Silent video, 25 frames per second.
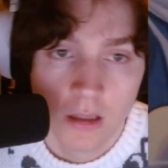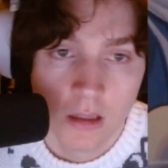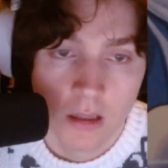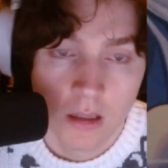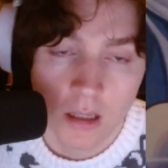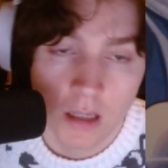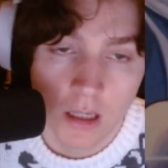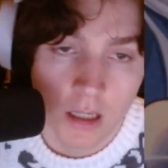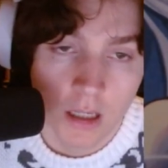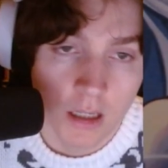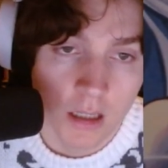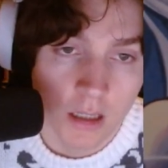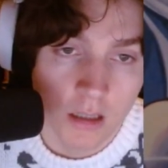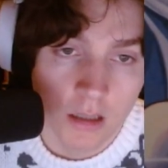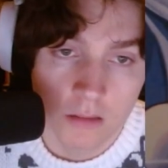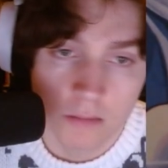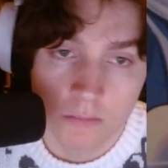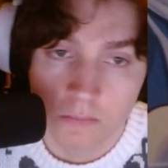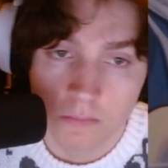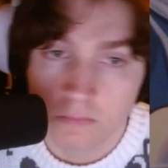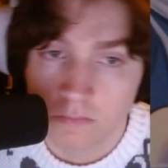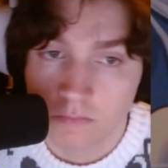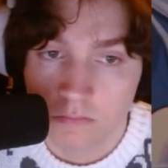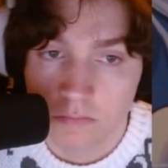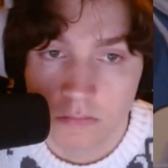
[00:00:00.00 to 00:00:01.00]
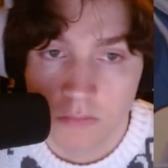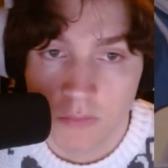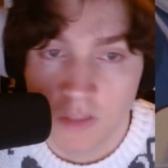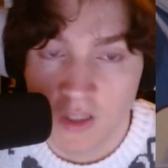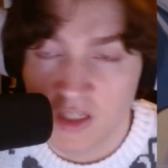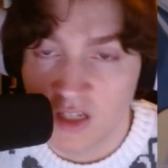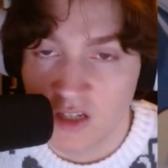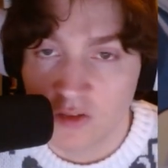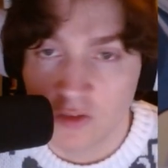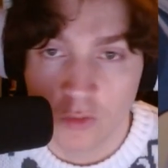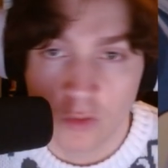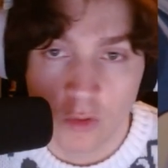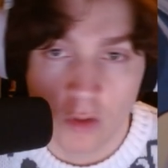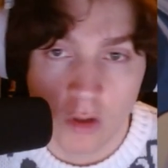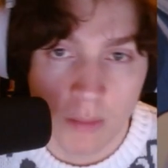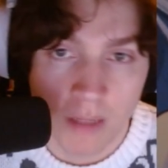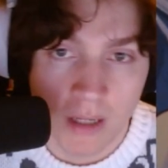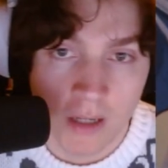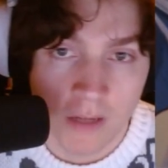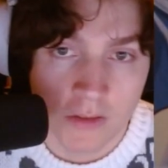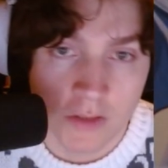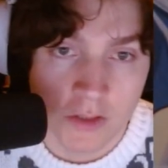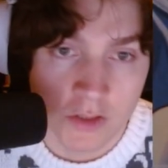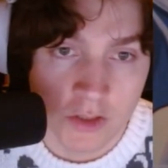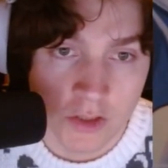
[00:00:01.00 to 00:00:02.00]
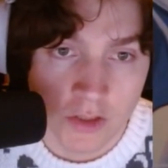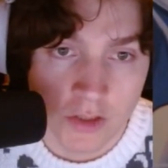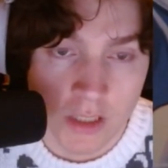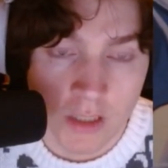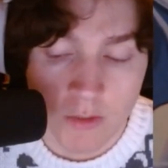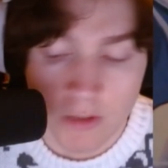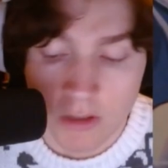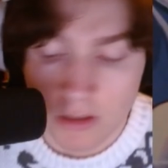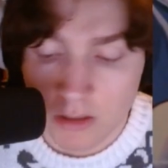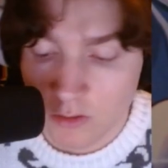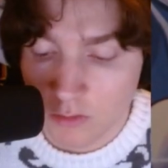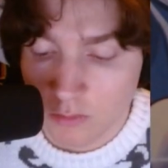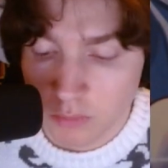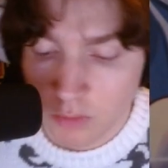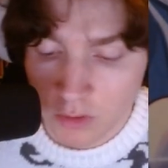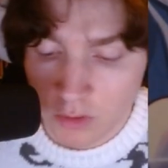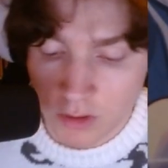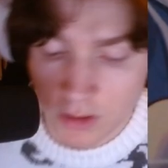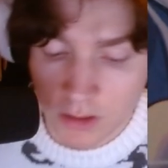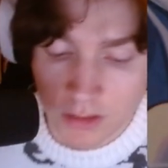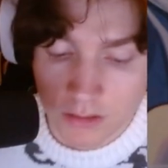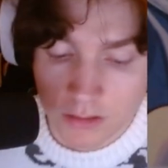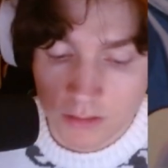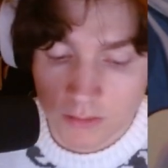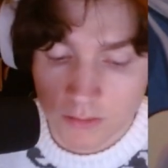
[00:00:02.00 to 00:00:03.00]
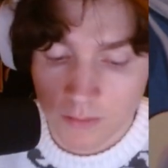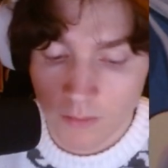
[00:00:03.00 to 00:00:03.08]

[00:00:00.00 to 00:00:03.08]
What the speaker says: Not a lot to talk about. It's just a really good blocker.